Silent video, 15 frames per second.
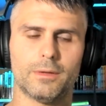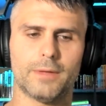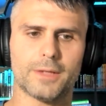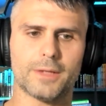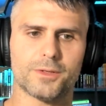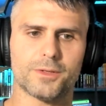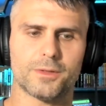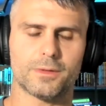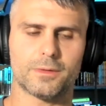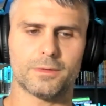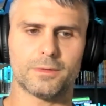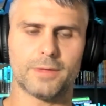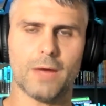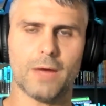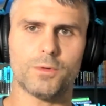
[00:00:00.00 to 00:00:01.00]
That's
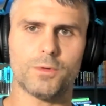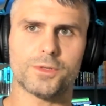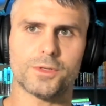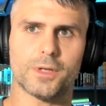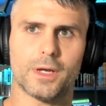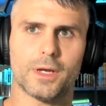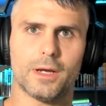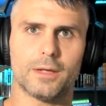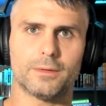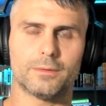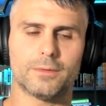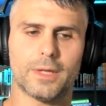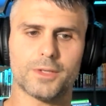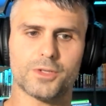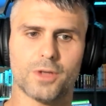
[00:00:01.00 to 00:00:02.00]

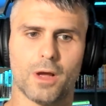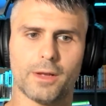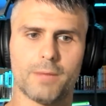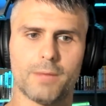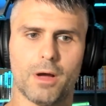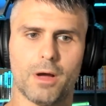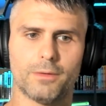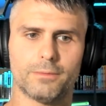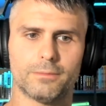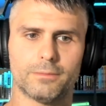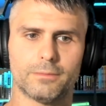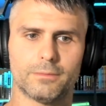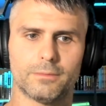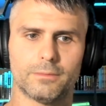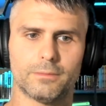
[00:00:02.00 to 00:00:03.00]
talking about
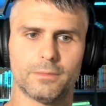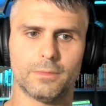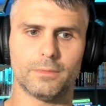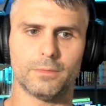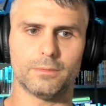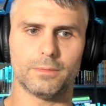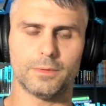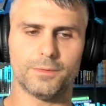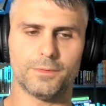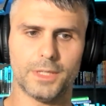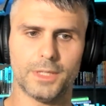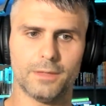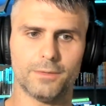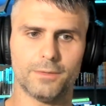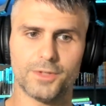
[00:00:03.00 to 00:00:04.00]

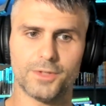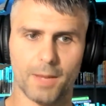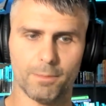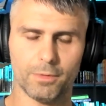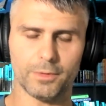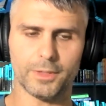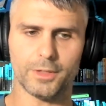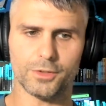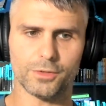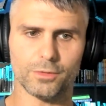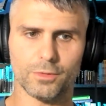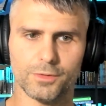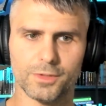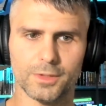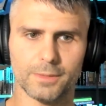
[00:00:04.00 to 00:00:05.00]
the temple in
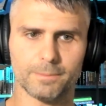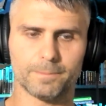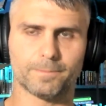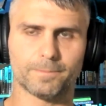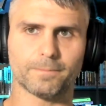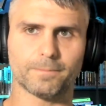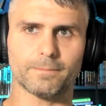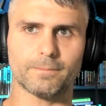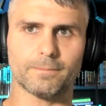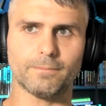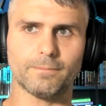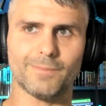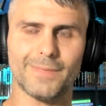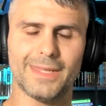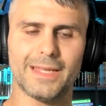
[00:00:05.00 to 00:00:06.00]
Jerusalem.
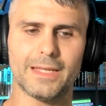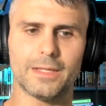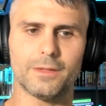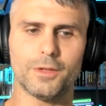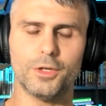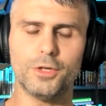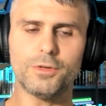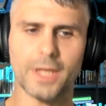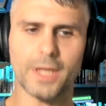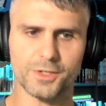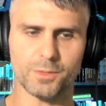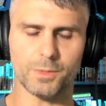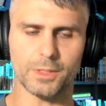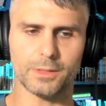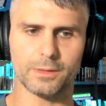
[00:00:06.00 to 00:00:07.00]
The New
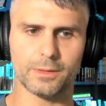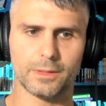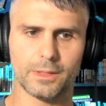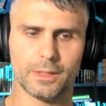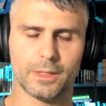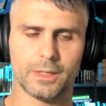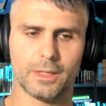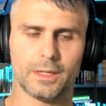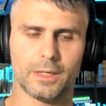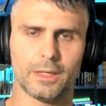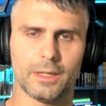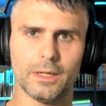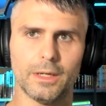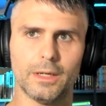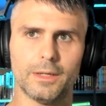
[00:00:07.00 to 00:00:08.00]
Testament,
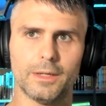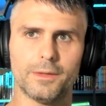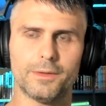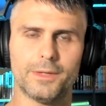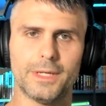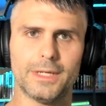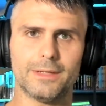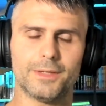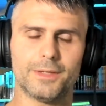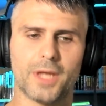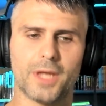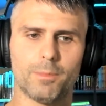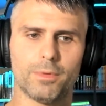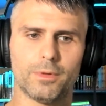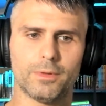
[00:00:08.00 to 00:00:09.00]
the
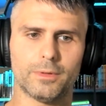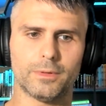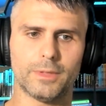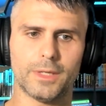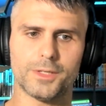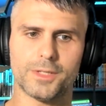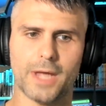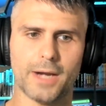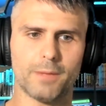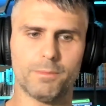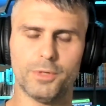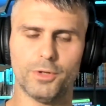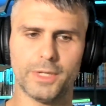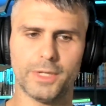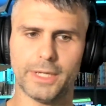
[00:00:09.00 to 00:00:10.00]
temple is not a
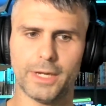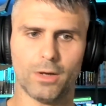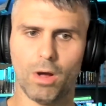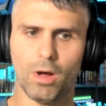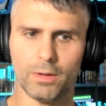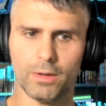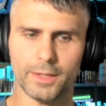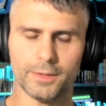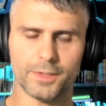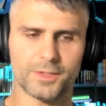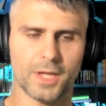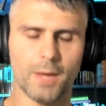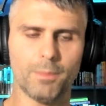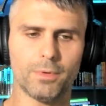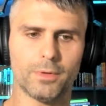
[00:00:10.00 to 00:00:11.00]
building at all. The
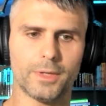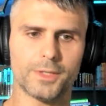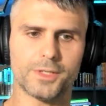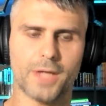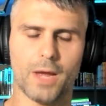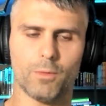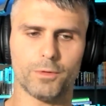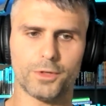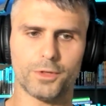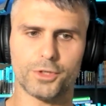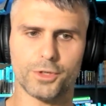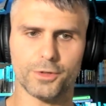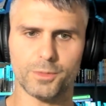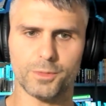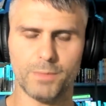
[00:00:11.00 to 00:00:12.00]
temple is not where the
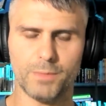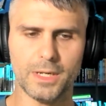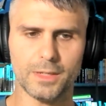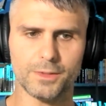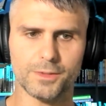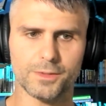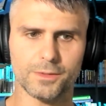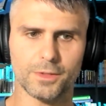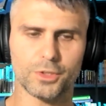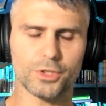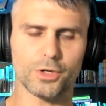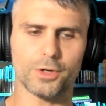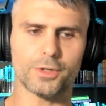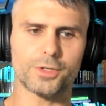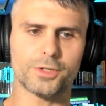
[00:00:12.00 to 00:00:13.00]
church meets. The
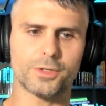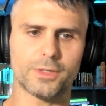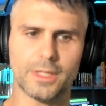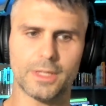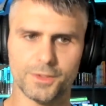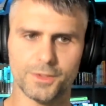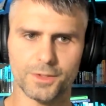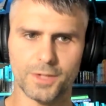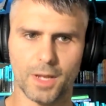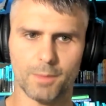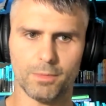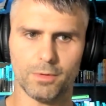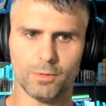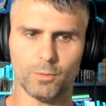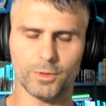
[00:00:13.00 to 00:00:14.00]
church is the
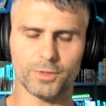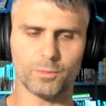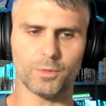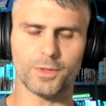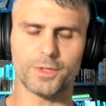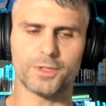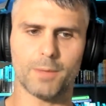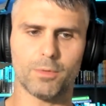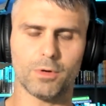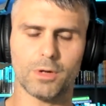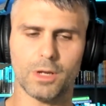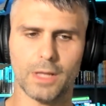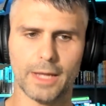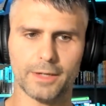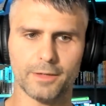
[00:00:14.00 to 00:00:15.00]
temple. We're the temple
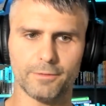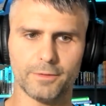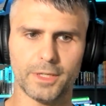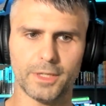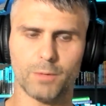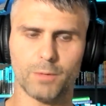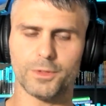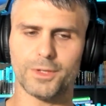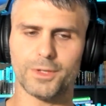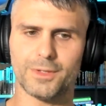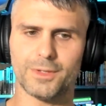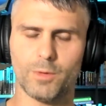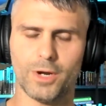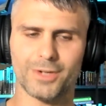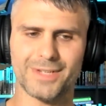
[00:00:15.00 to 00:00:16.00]
collectively, and
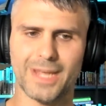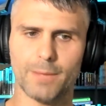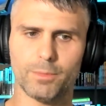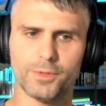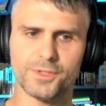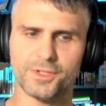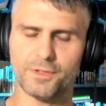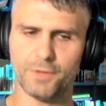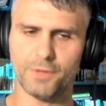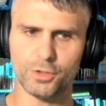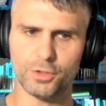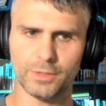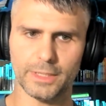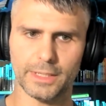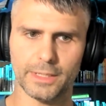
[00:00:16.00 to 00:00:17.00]
we are temples
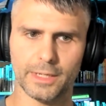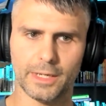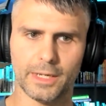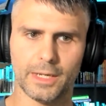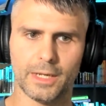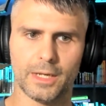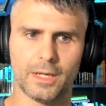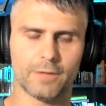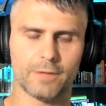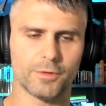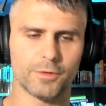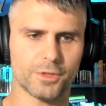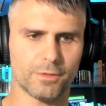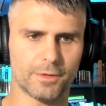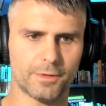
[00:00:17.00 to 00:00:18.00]
individually.
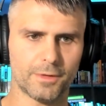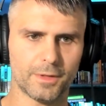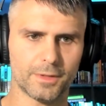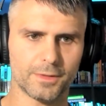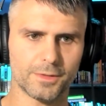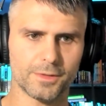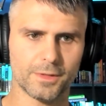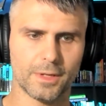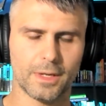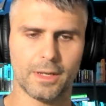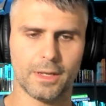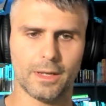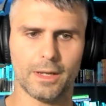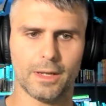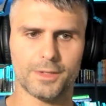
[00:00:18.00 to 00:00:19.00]
1 Corinthians
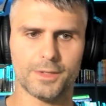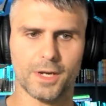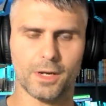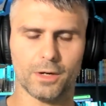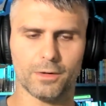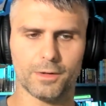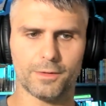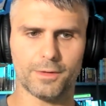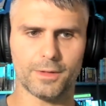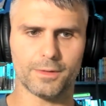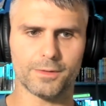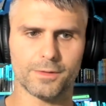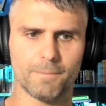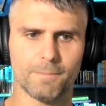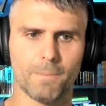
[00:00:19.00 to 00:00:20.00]
and 2
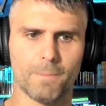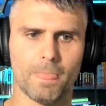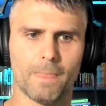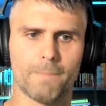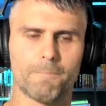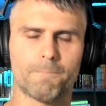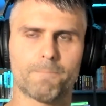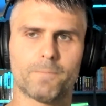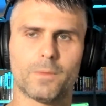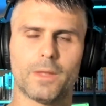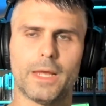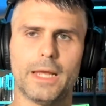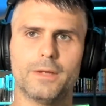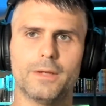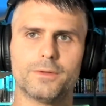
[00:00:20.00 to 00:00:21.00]
Corinthians.
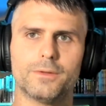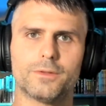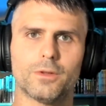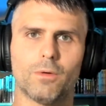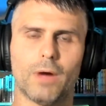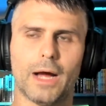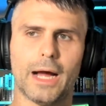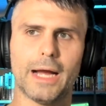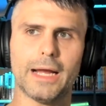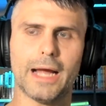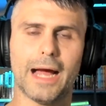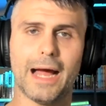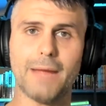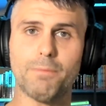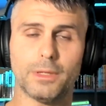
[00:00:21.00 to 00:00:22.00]
And so
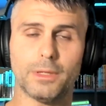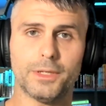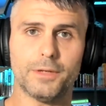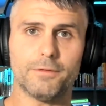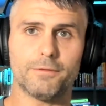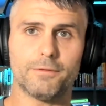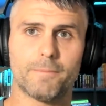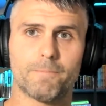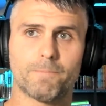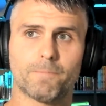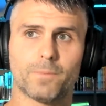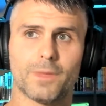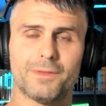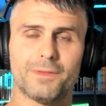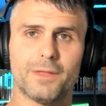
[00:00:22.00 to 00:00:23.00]
I believe
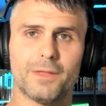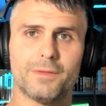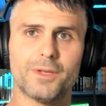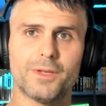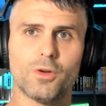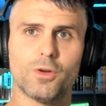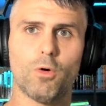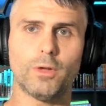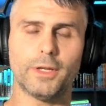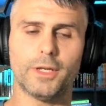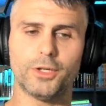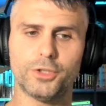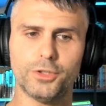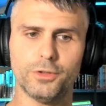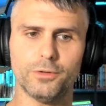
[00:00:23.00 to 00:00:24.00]
that this whole
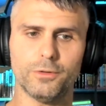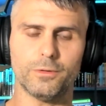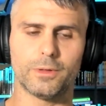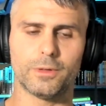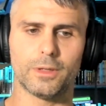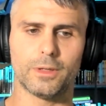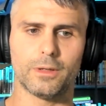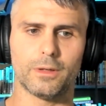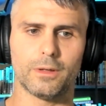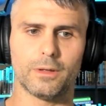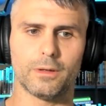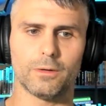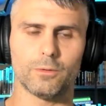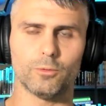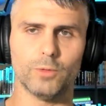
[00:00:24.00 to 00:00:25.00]
issue
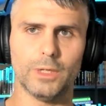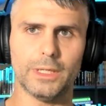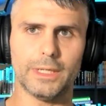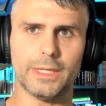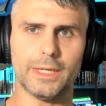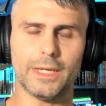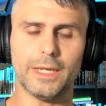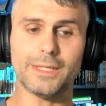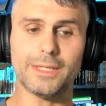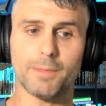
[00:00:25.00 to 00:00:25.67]
really is